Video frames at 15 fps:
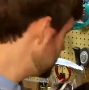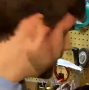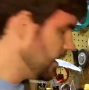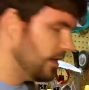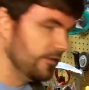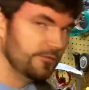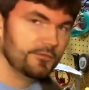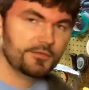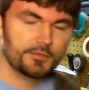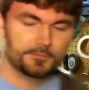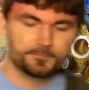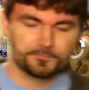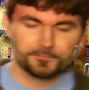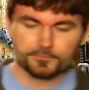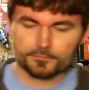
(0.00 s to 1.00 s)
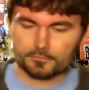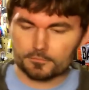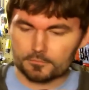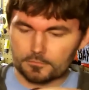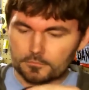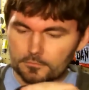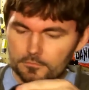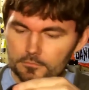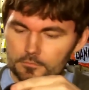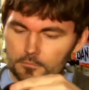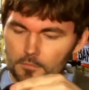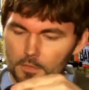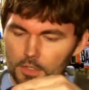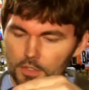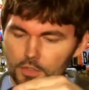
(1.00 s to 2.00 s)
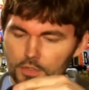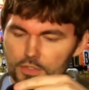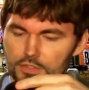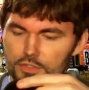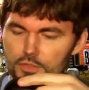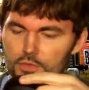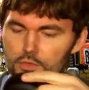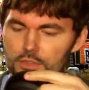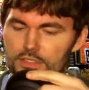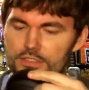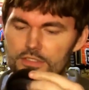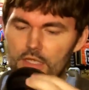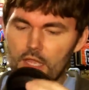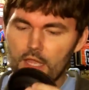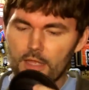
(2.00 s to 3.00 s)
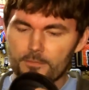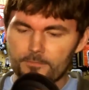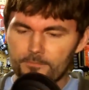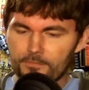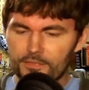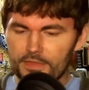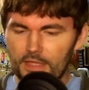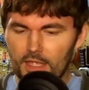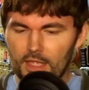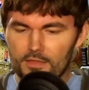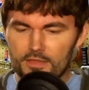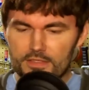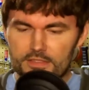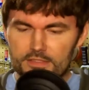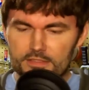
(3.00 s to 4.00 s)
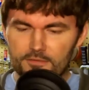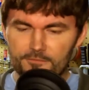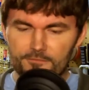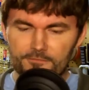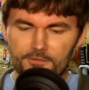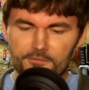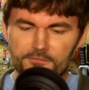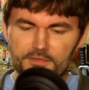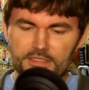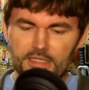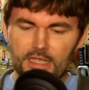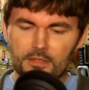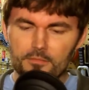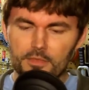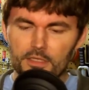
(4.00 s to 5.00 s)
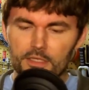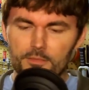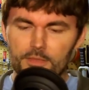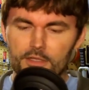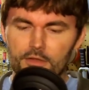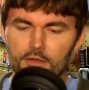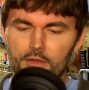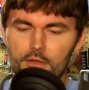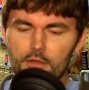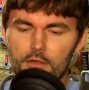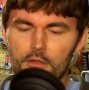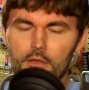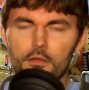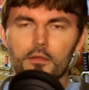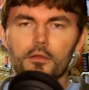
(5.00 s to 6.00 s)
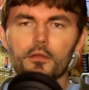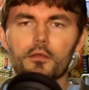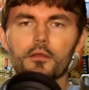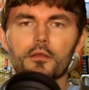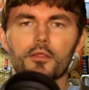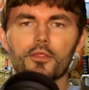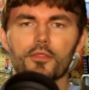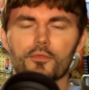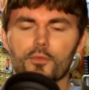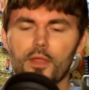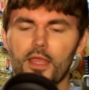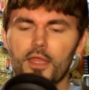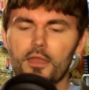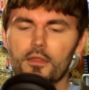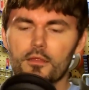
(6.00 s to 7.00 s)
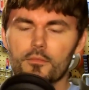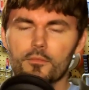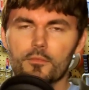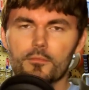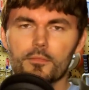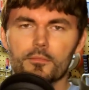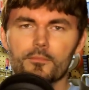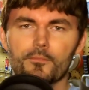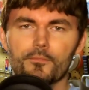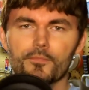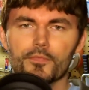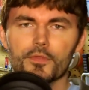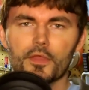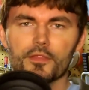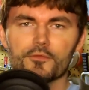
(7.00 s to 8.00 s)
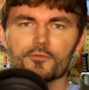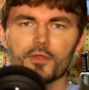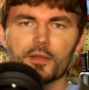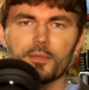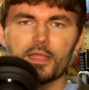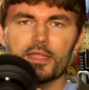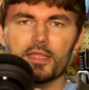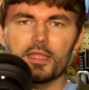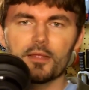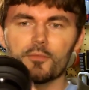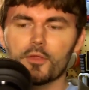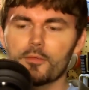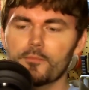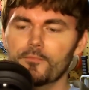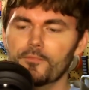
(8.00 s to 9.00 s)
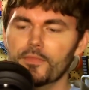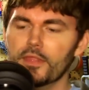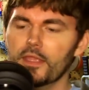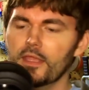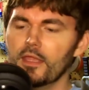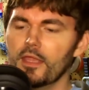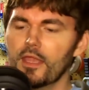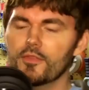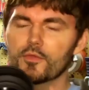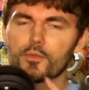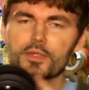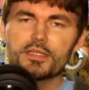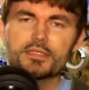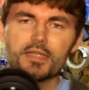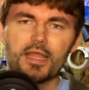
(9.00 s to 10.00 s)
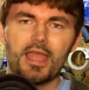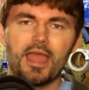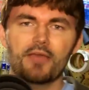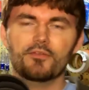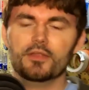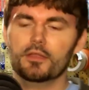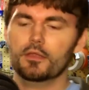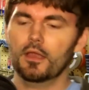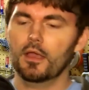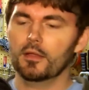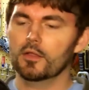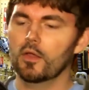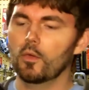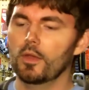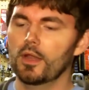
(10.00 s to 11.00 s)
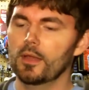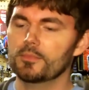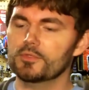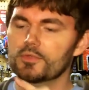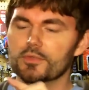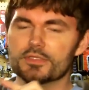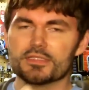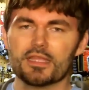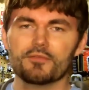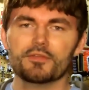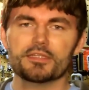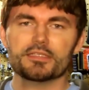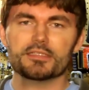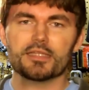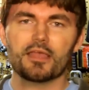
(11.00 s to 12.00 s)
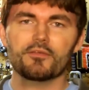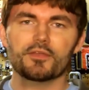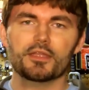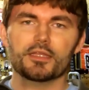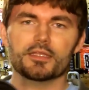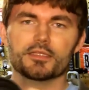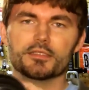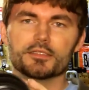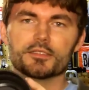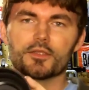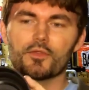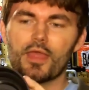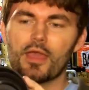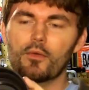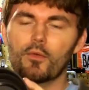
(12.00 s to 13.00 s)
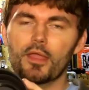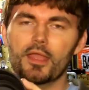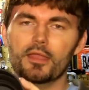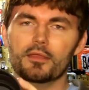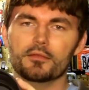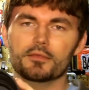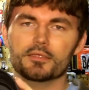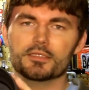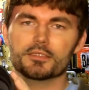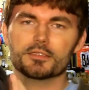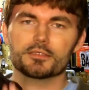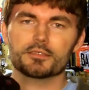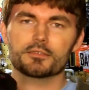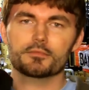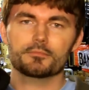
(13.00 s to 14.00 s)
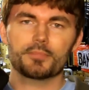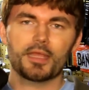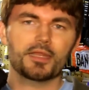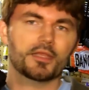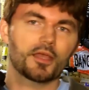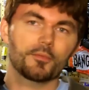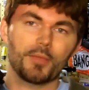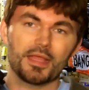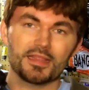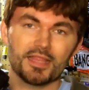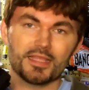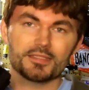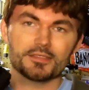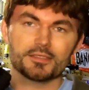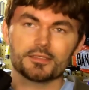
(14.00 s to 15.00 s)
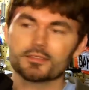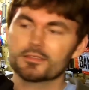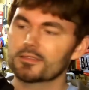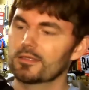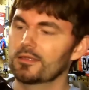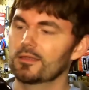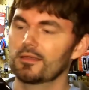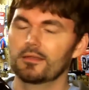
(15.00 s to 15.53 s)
this off, you can screw this on, and this is a 58 millimeter thread on the front of my camera. And the reason I have it going up to a 77 is so that way, just depending on my lenses,